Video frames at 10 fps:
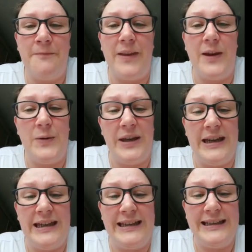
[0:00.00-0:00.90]

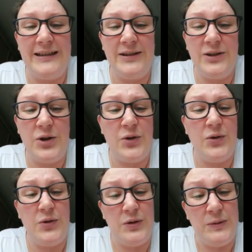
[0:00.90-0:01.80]
okay,
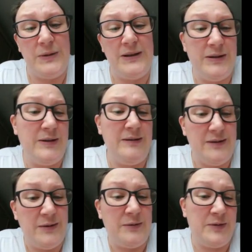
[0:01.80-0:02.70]
could I be
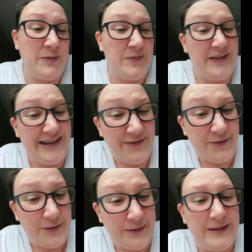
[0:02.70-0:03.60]
doing something
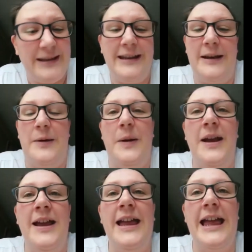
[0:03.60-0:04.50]
different? You know,
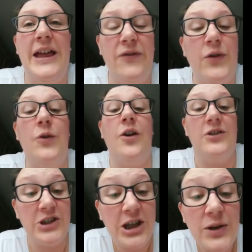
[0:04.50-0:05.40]
if you are
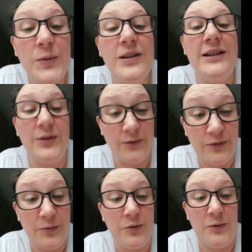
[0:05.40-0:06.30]
genuinely
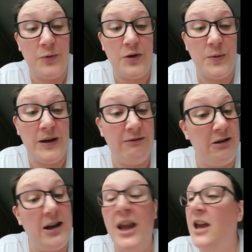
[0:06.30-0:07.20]
comfortable in what you're
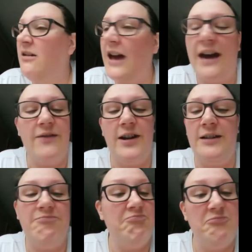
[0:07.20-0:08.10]
wearing, have at
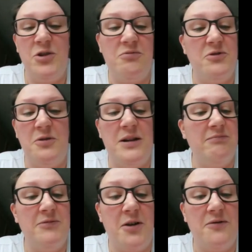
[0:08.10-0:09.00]
it, do
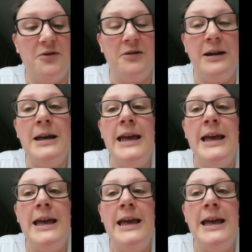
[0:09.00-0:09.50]
it, go for it.